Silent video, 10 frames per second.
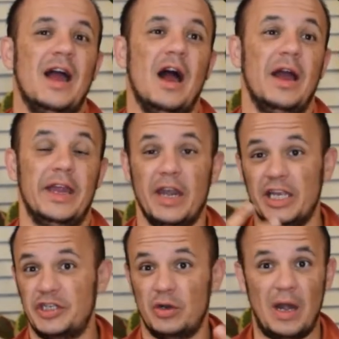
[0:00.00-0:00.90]

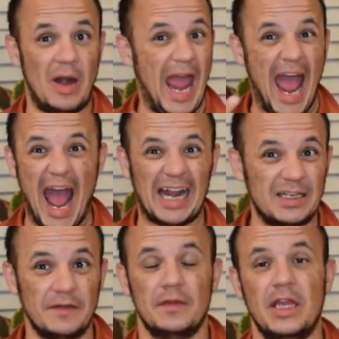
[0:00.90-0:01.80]
Unless you're
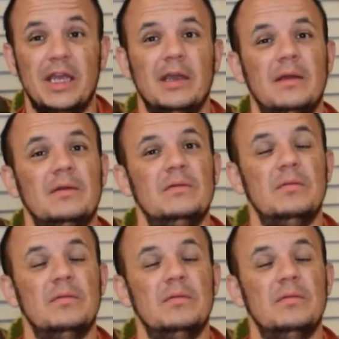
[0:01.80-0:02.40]
actively